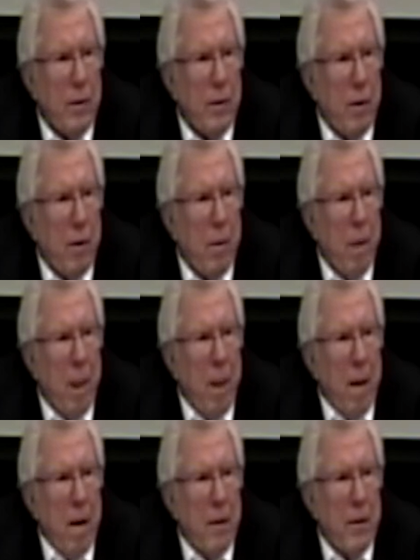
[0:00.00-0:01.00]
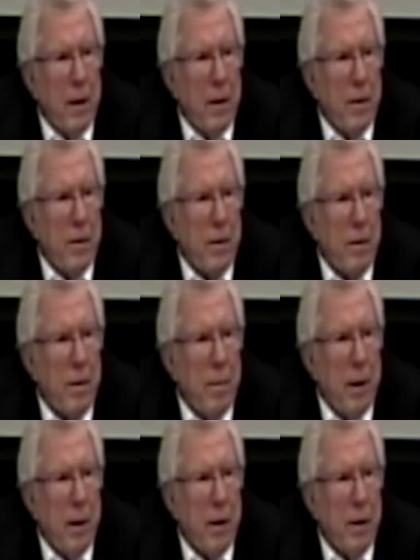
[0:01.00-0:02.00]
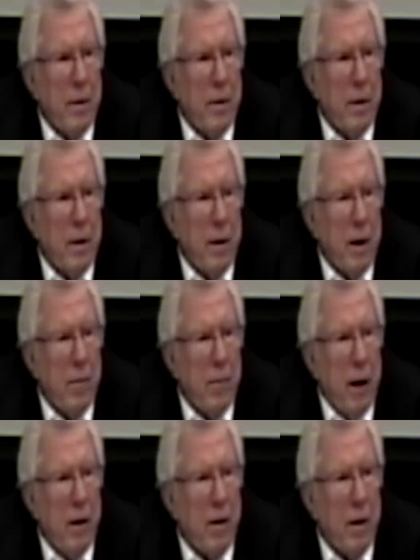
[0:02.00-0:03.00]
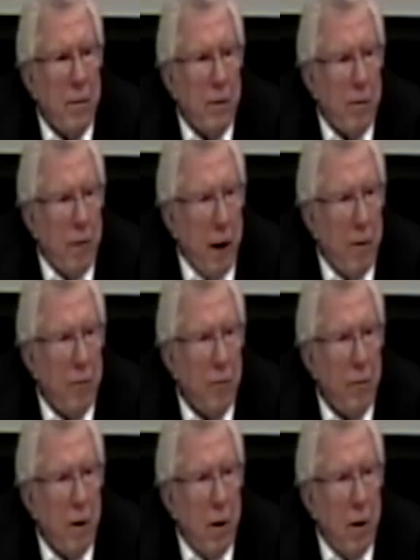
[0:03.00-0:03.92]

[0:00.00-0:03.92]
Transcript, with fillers: So since Americans did not fight after 5,